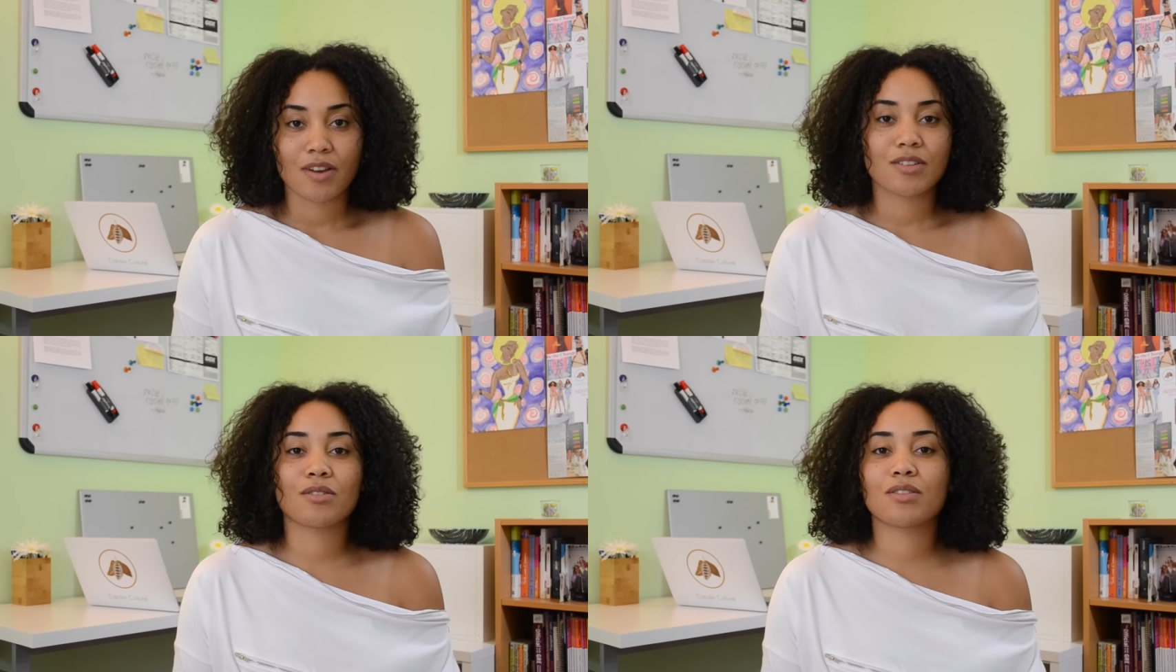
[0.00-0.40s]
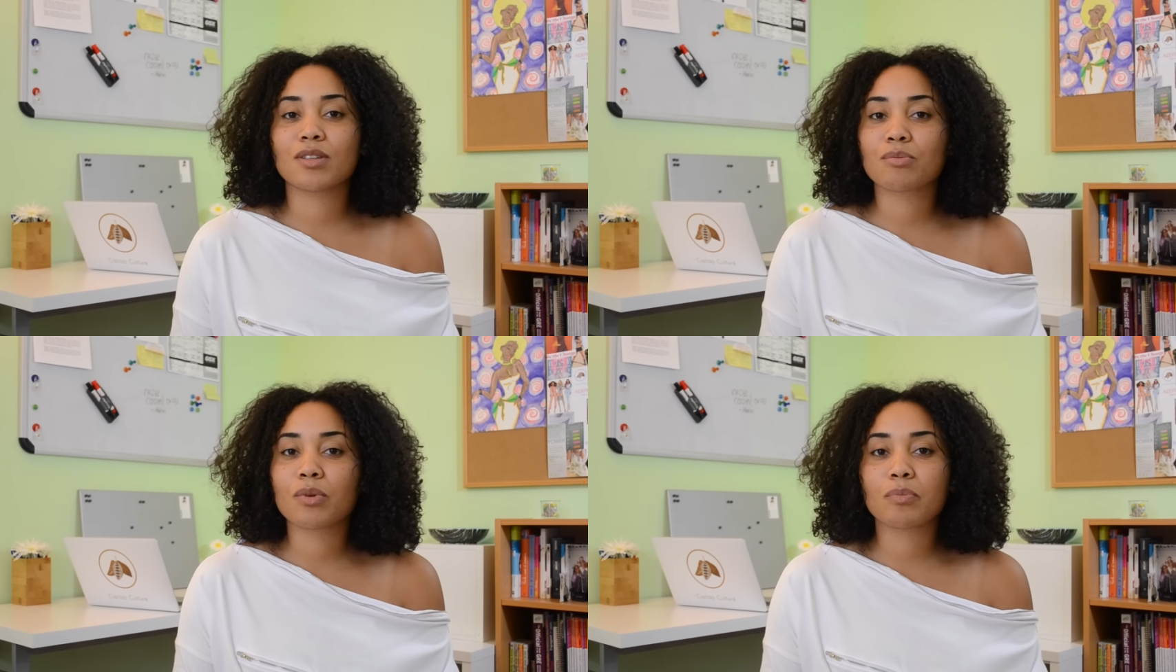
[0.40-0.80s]
So
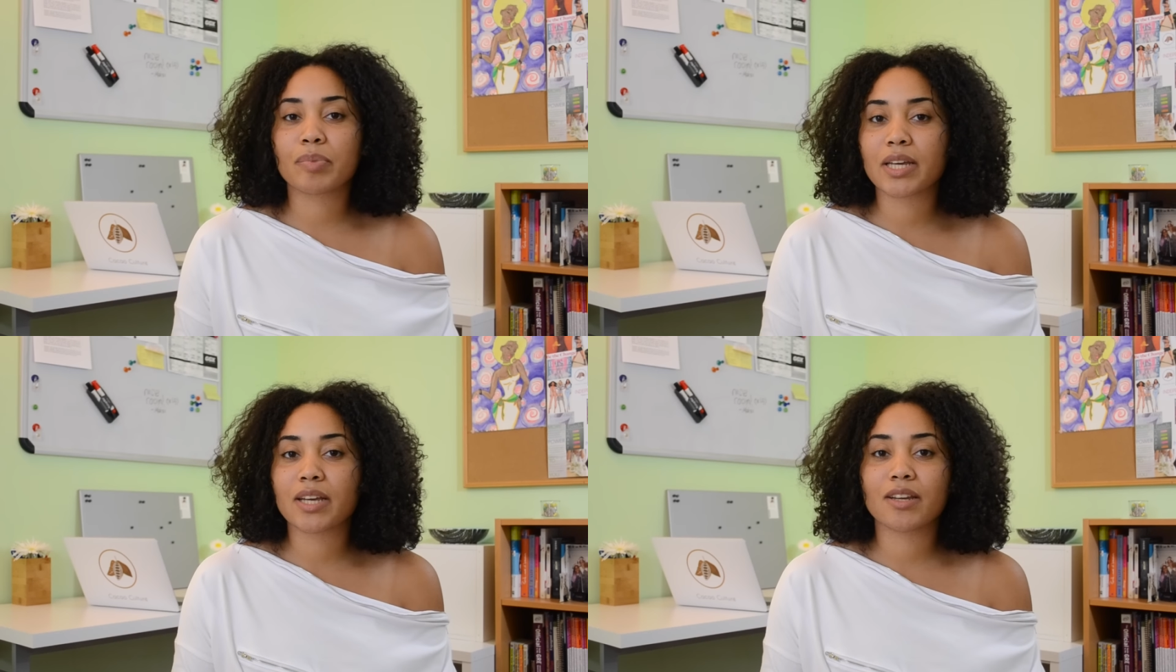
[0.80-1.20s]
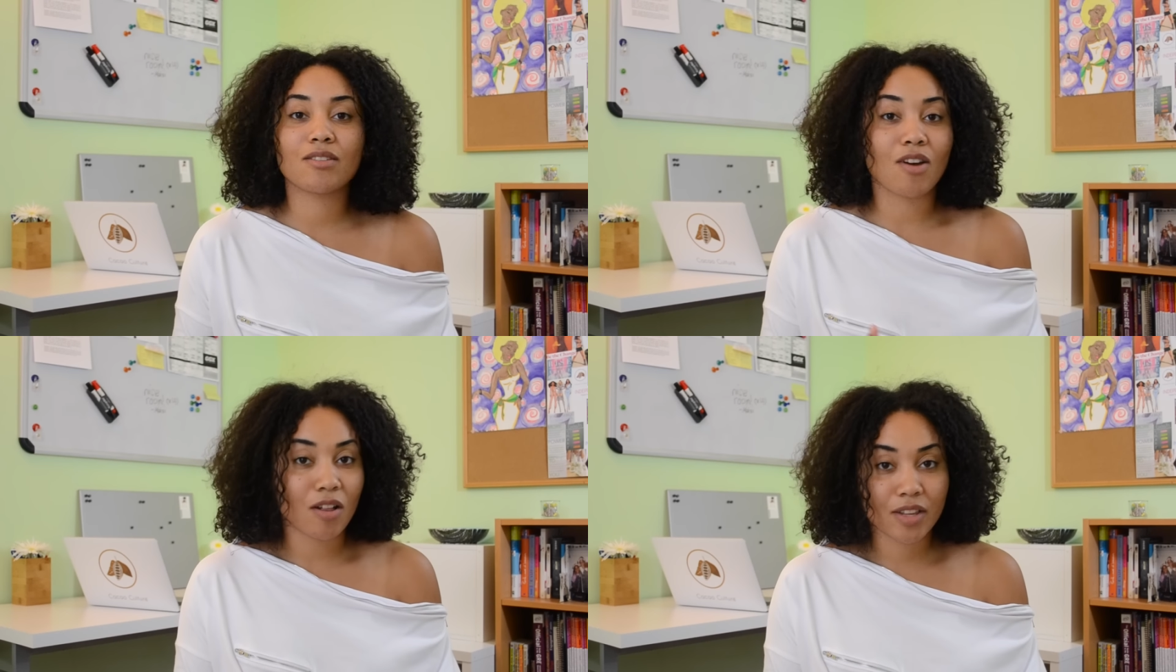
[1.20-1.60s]
this will be
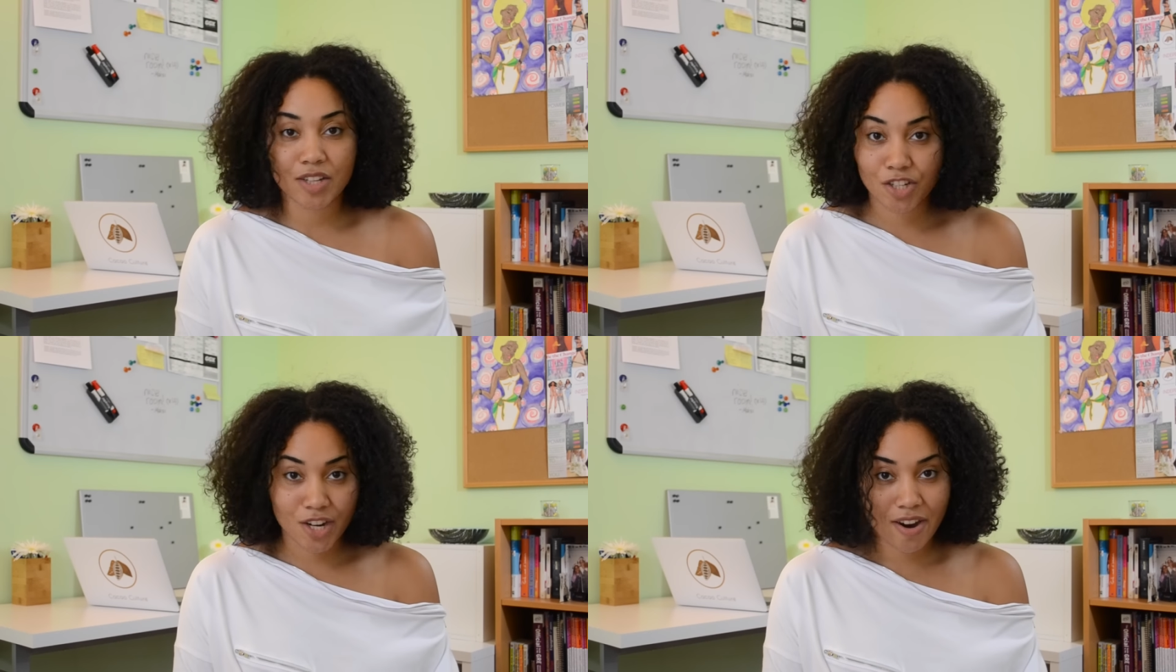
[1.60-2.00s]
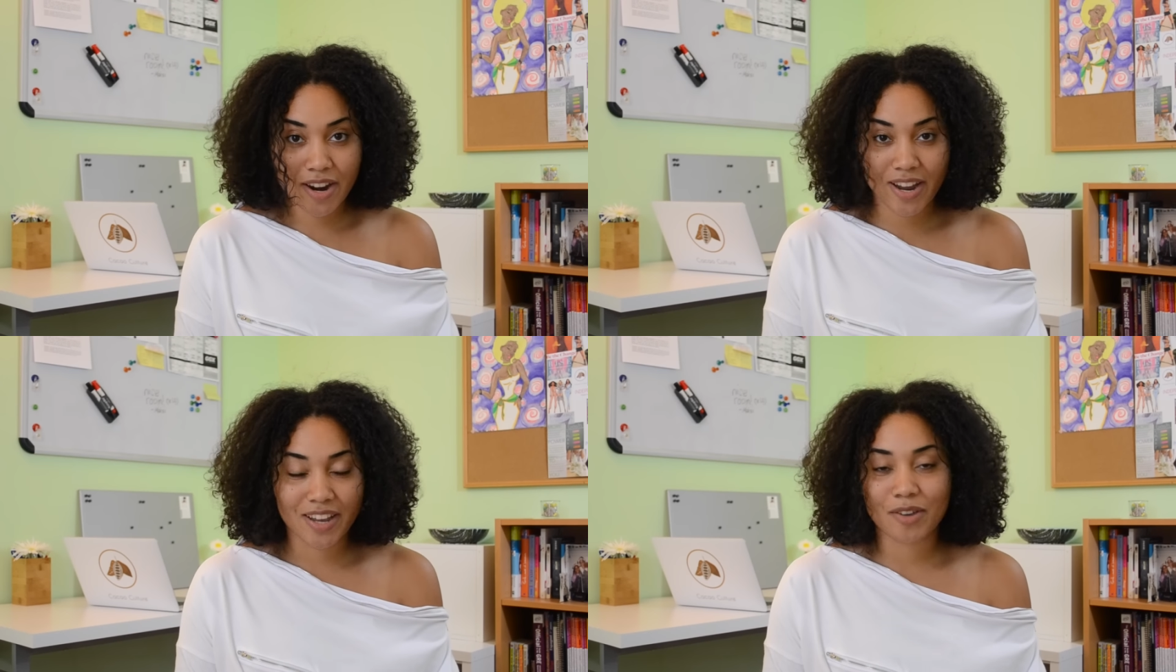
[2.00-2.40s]
knowledge
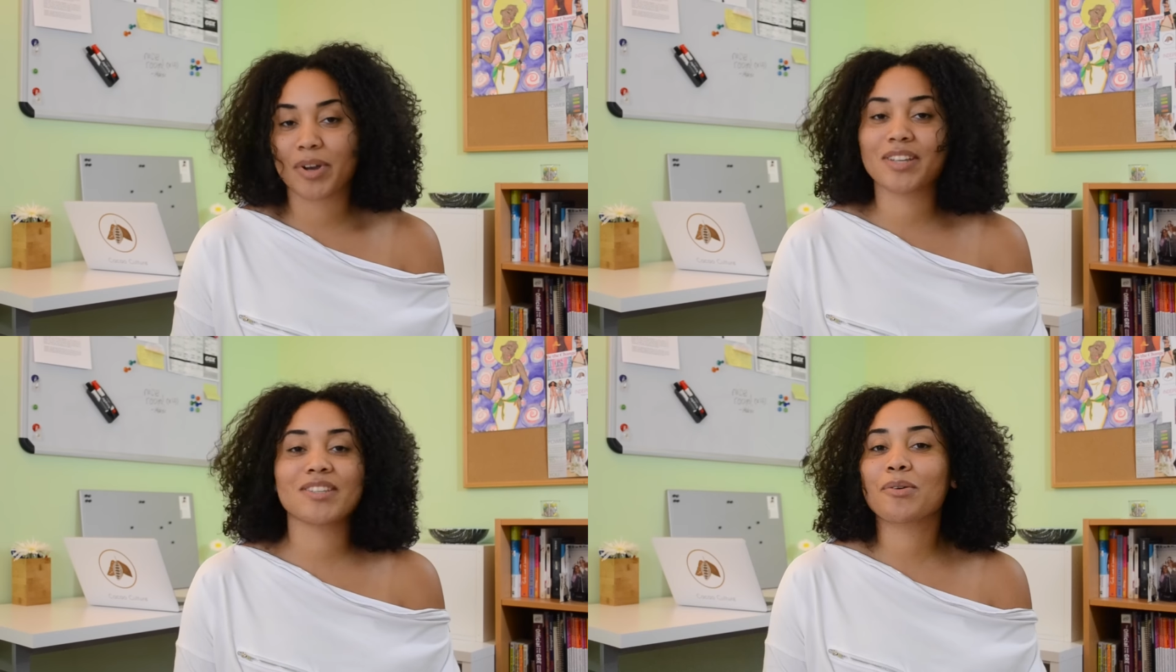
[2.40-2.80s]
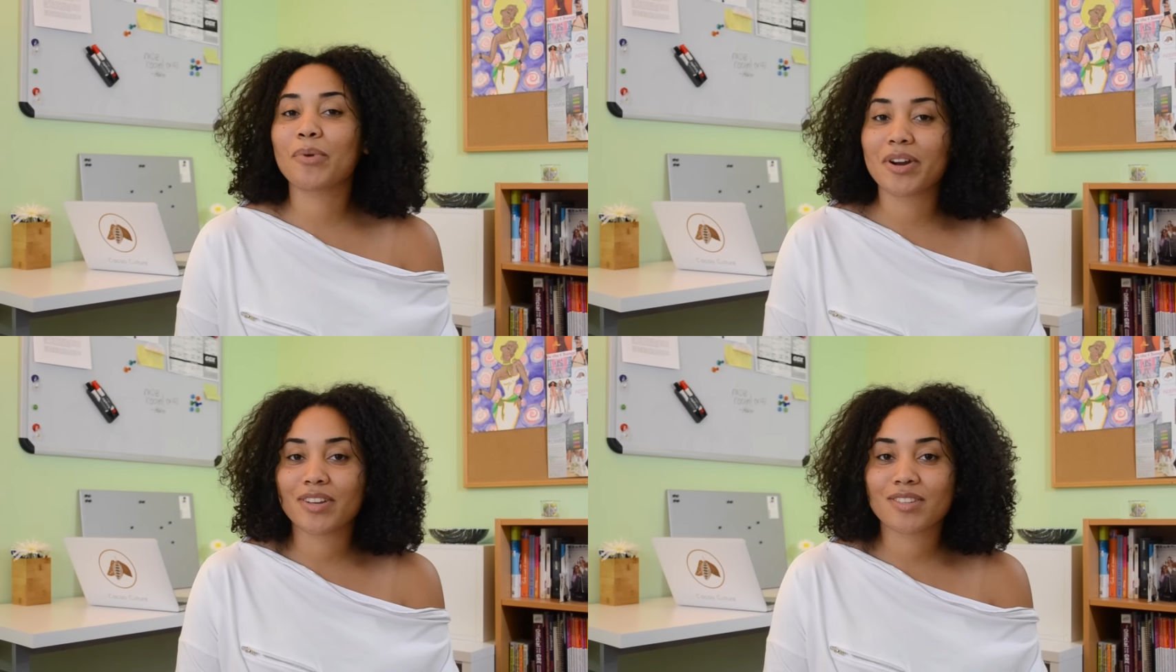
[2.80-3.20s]
sharing, raising
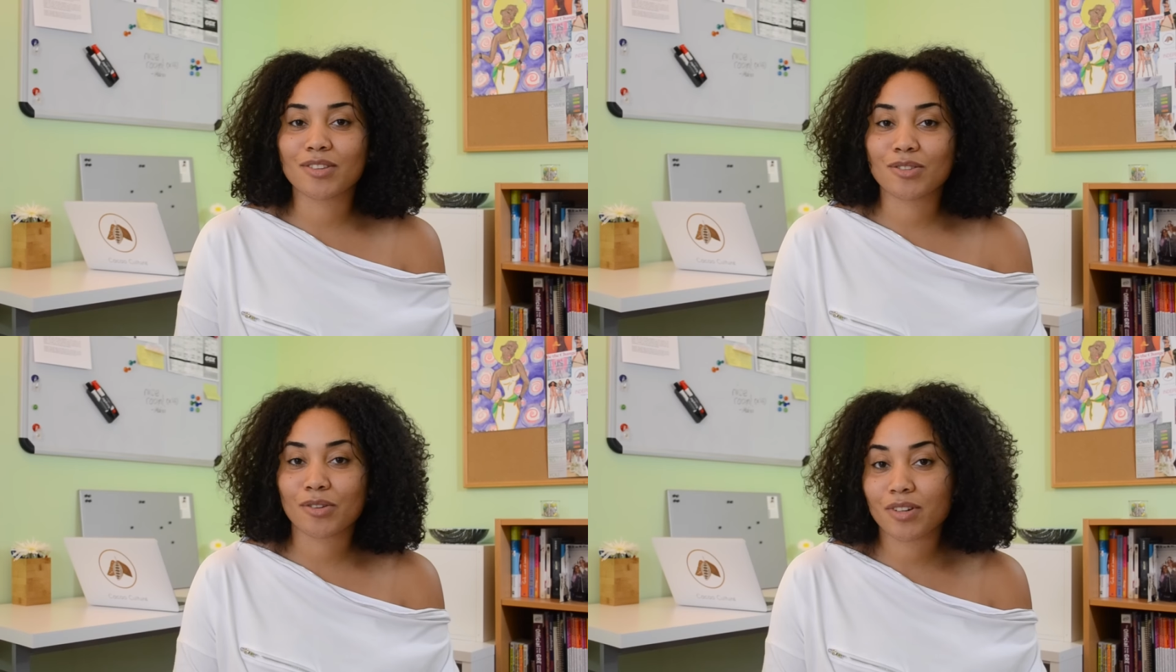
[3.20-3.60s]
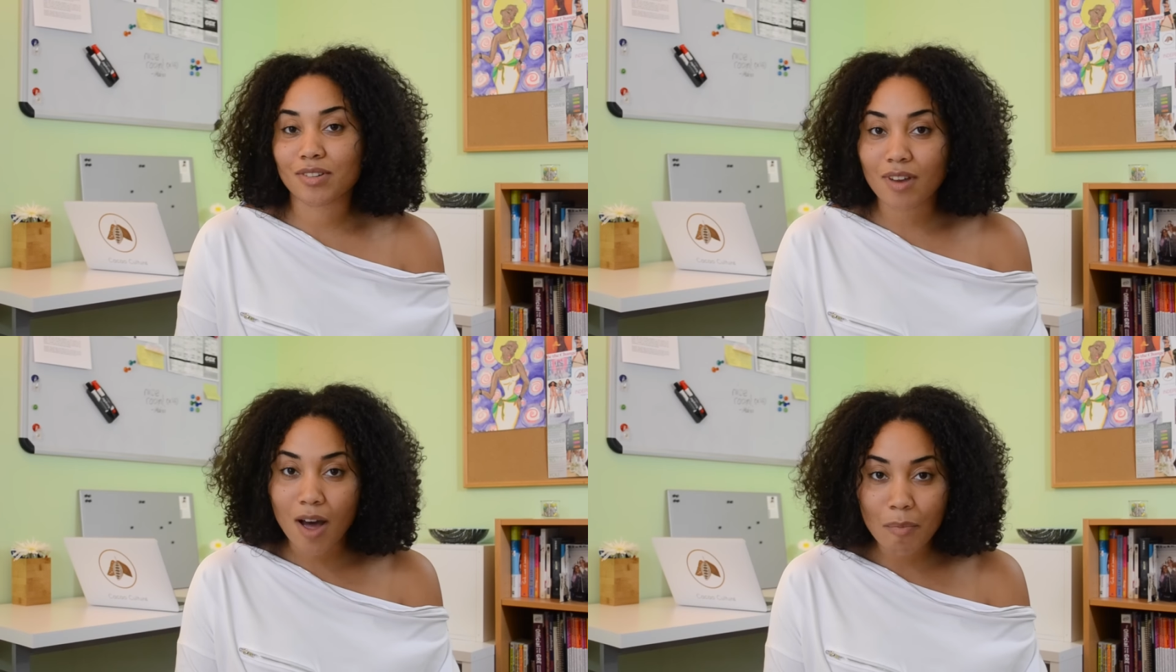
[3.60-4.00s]
awareness on certain
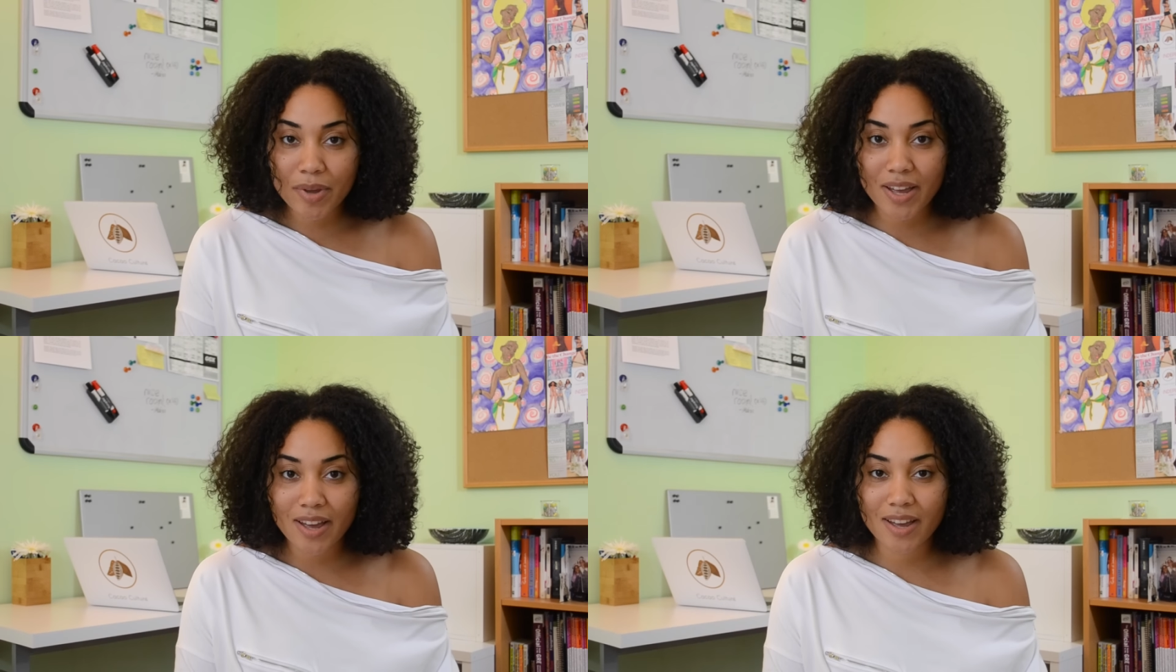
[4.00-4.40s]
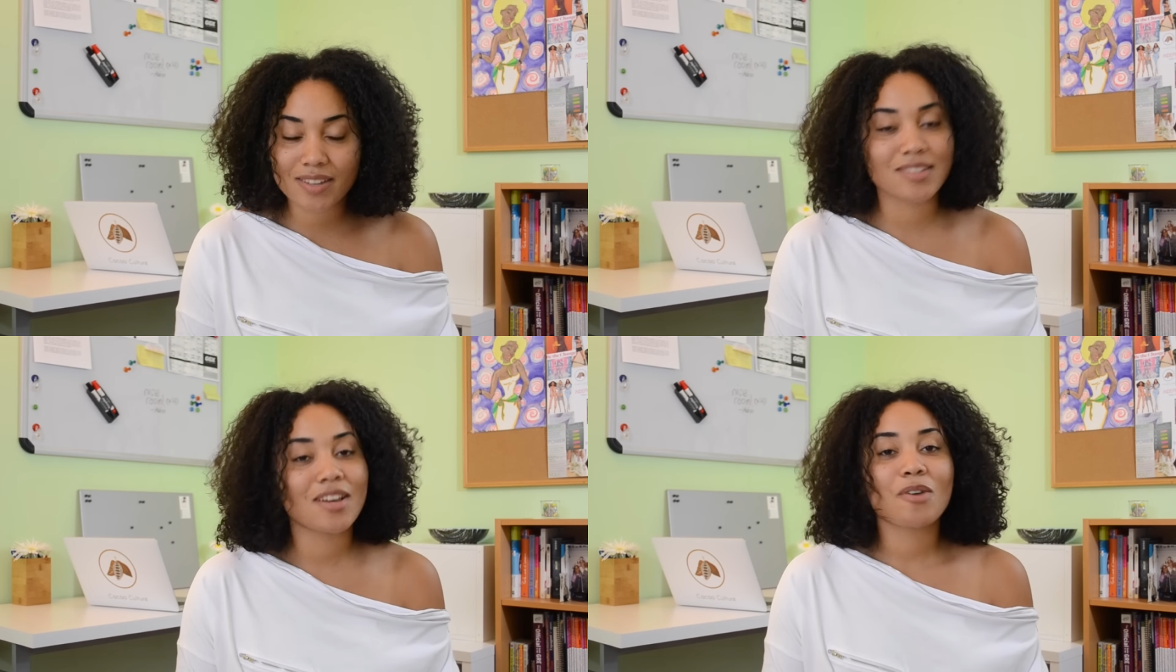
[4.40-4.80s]

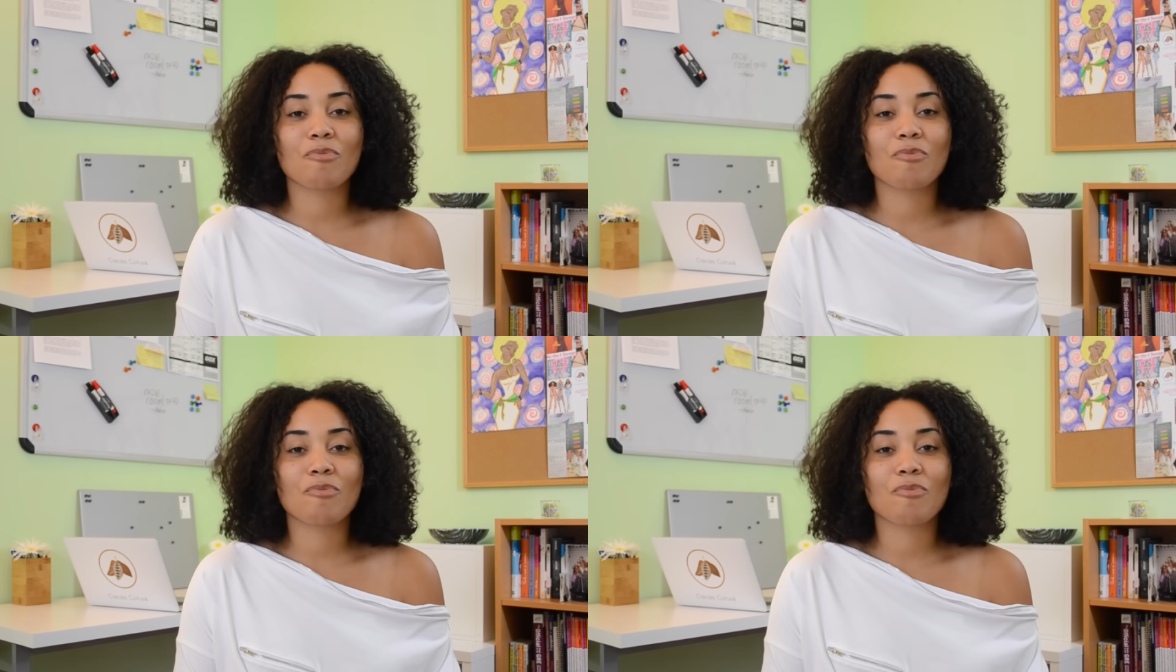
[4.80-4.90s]
topics,